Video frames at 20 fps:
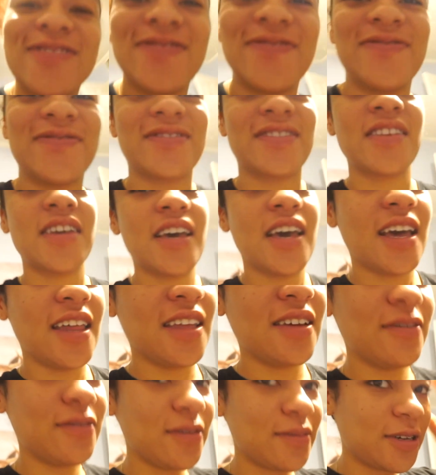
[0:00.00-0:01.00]
I
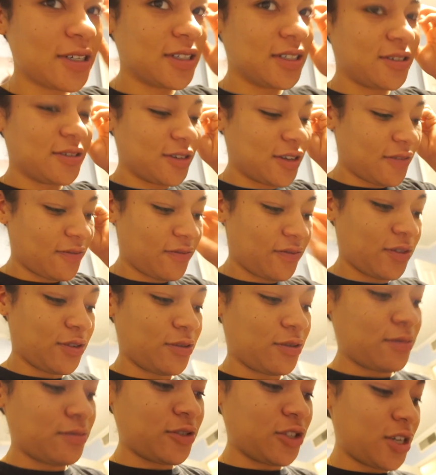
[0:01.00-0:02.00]
think we're about to go get
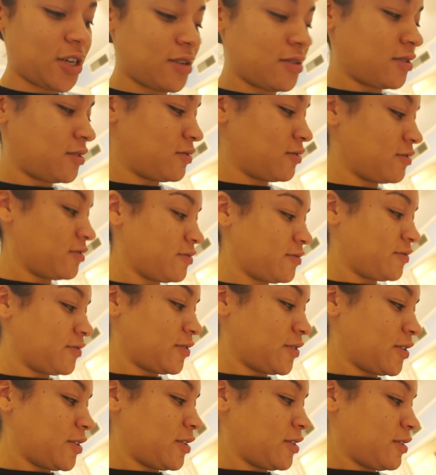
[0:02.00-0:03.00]
food. I'm trying to
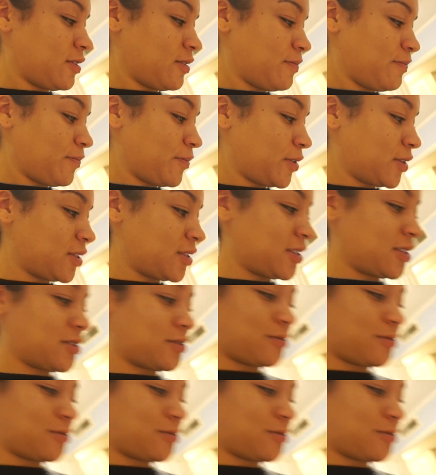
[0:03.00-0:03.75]
put this